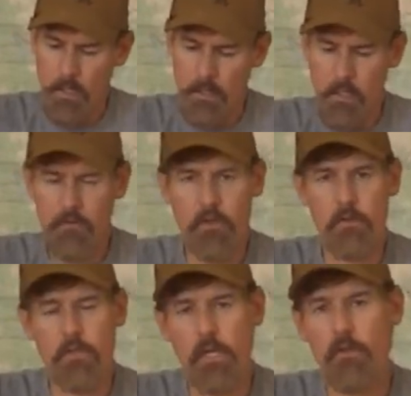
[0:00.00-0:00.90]
guess
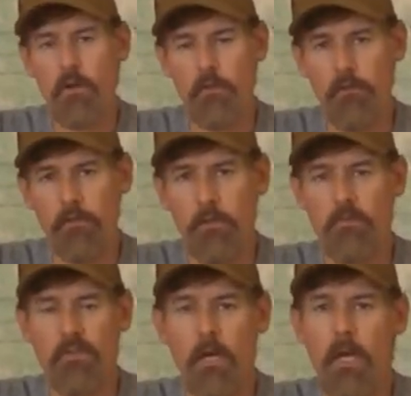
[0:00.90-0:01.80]
on the
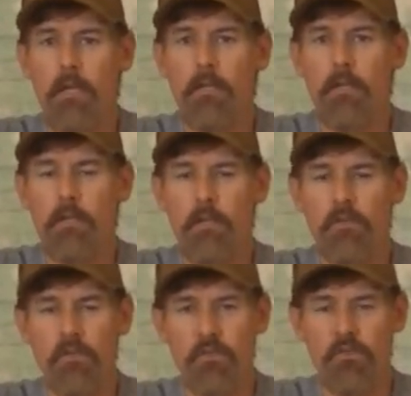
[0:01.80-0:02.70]
flip side
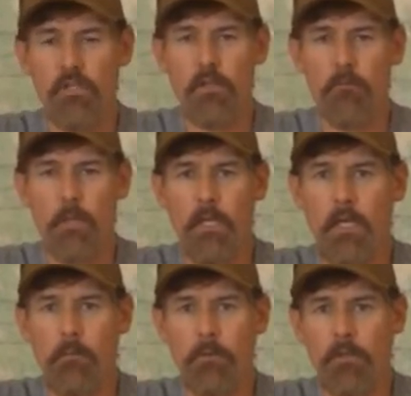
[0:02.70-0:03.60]
is, instead of being
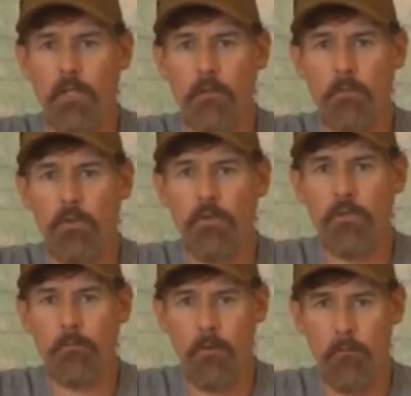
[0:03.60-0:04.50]
able to get a mule
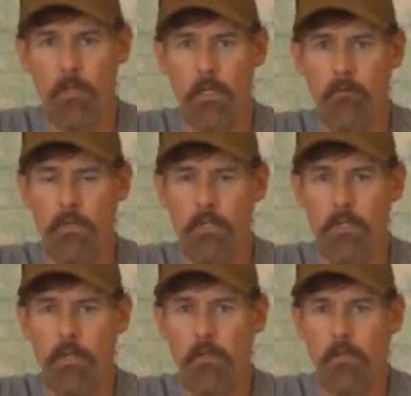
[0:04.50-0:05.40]
deer permit every
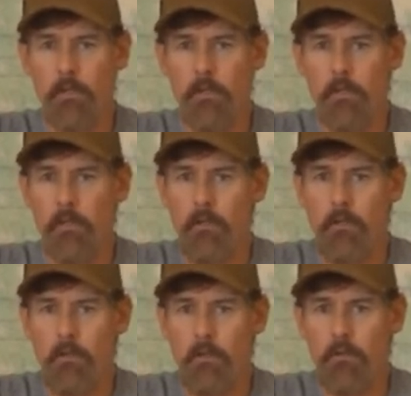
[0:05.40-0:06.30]
year,
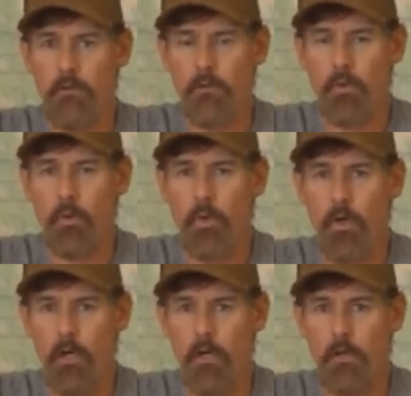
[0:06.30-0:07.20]

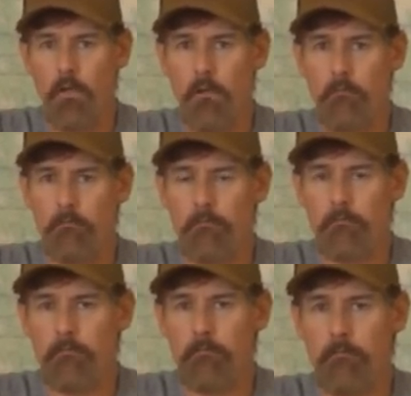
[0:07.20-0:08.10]
it
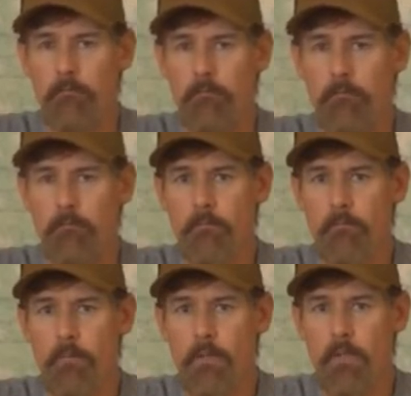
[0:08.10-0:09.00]

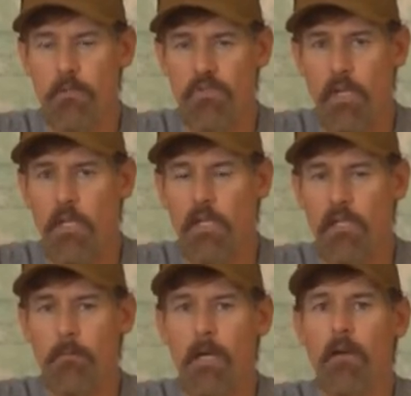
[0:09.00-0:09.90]
is
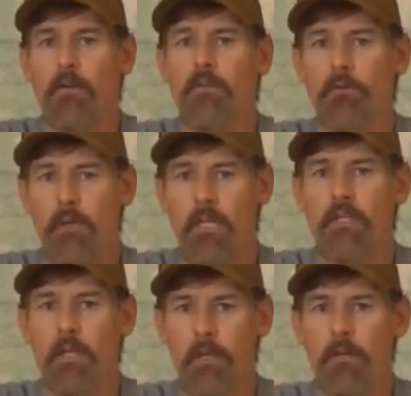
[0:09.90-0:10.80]
taking about 3
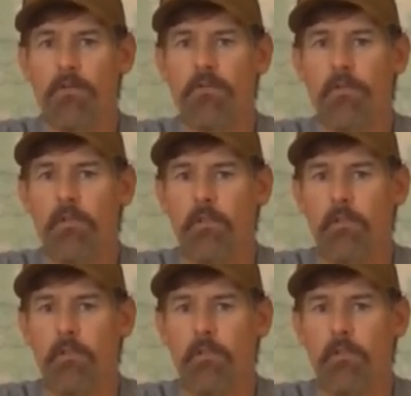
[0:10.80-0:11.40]
years